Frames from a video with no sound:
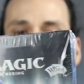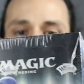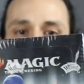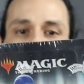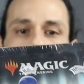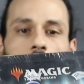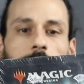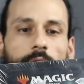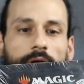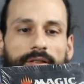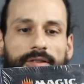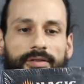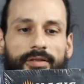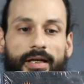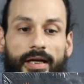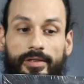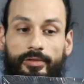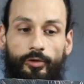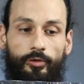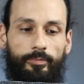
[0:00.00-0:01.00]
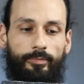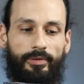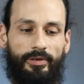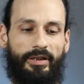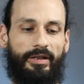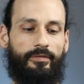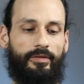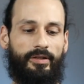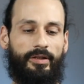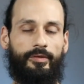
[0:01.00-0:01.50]
it wasn't, I don't
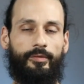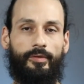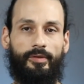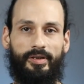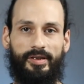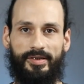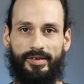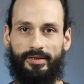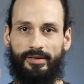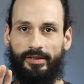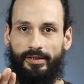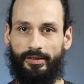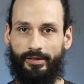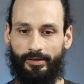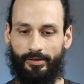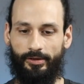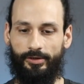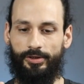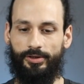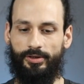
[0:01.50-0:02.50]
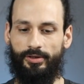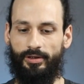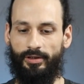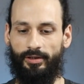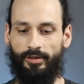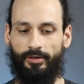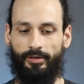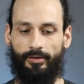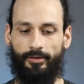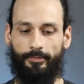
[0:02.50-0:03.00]
believe that they released it in English.
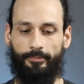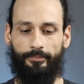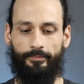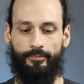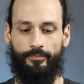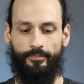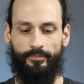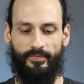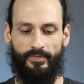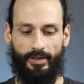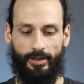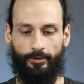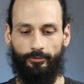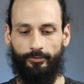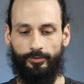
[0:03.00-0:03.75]
They